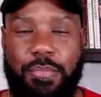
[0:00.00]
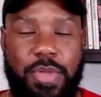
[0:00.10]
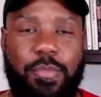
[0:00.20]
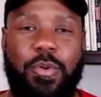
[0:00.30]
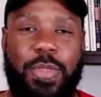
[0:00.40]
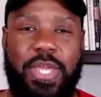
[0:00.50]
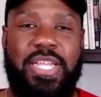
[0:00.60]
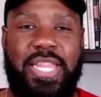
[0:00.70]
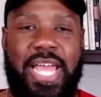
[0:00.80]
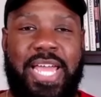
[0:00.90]
People
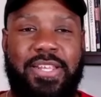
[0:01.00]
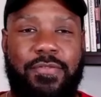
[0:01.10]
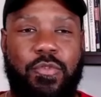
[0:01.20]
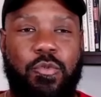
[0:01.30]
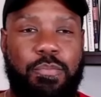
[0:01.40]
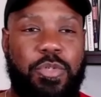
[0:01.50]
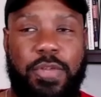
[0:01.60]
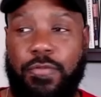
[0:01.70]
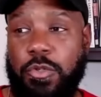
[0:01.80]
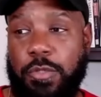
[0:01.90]
think that if you
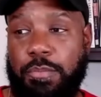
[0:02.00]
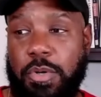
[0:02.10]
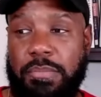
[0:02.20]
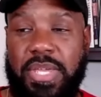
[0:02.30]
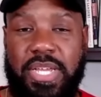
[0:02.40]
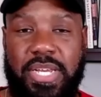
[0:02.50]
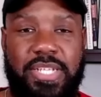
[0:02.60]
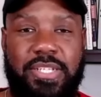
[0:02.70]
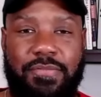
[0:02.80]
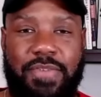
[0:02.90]
just put me in
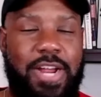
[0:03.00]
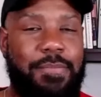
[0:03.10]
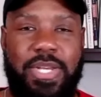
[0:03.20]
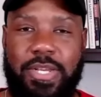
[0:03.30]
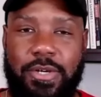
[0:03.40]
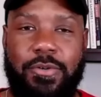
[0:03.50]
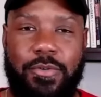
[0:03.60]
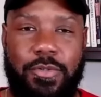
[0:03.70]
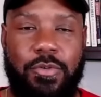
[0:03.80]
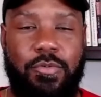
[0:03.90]
this environment, no,
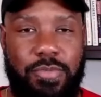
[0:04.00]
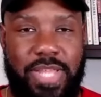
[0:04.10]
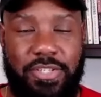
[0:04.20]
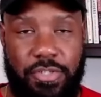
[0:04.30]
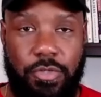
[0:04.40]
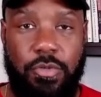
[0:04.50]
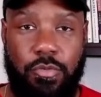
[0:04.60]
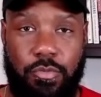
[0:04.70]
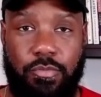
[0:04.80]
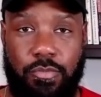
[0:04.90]
that's
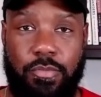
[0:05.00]
you.